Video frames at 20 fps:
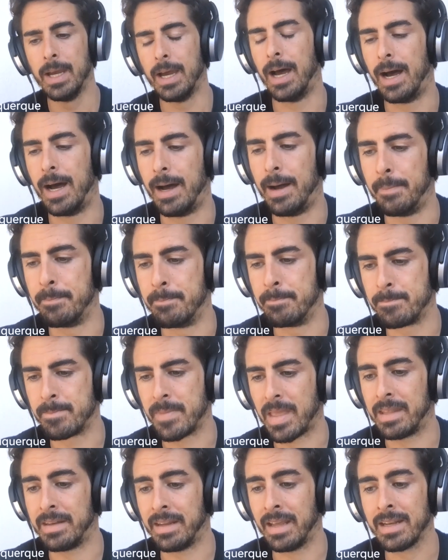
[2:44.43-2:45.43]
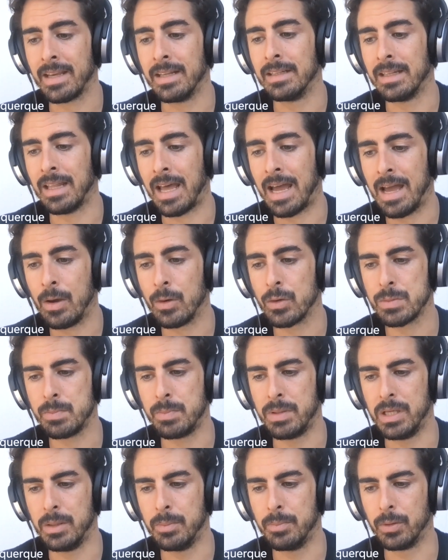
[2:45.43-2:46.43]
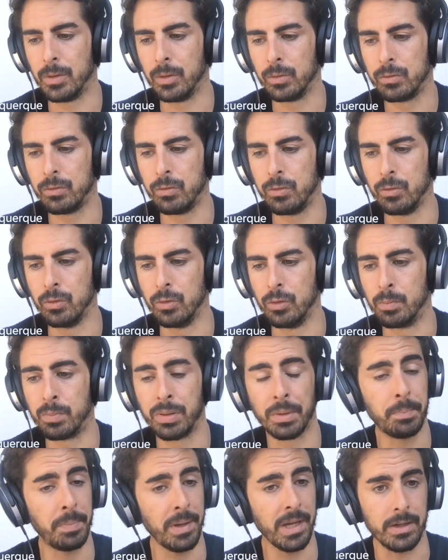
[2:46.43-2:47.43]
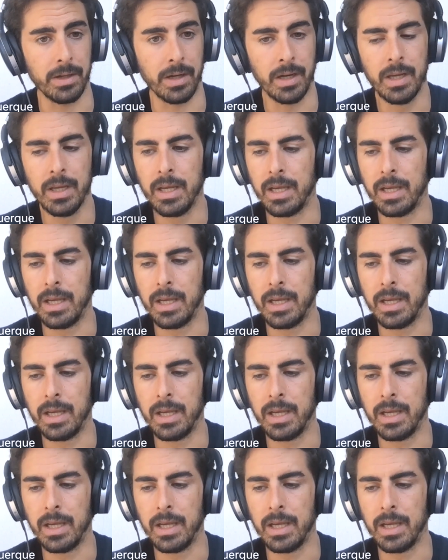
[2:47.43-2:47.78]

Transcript: Um, and that allows people to prepare